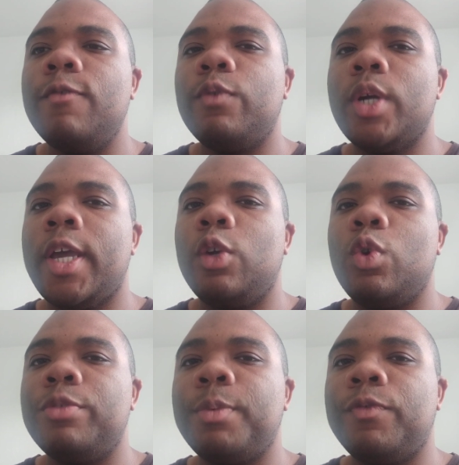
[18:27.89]
for a
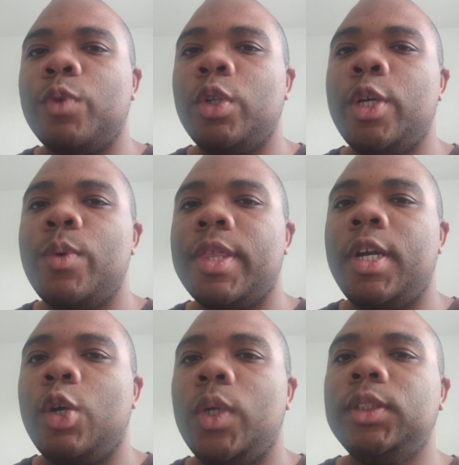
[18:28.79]
growth portfolio with
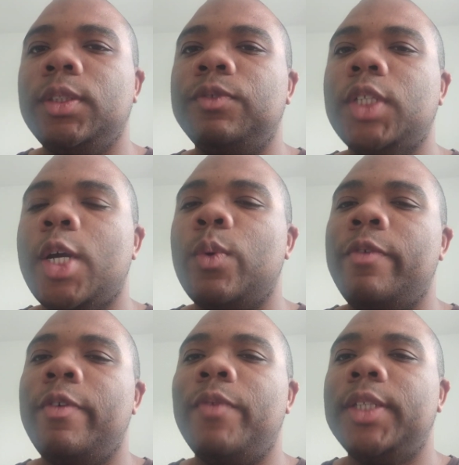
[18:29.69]
an aggressive style
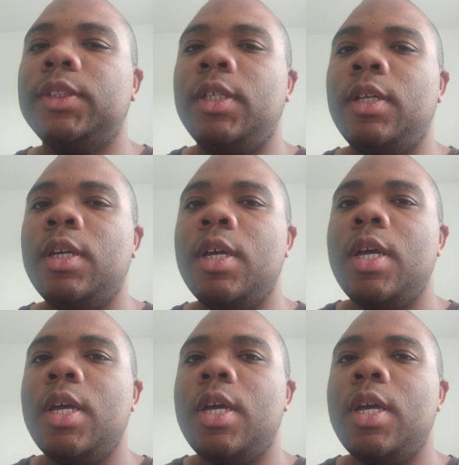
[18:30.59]
of investing.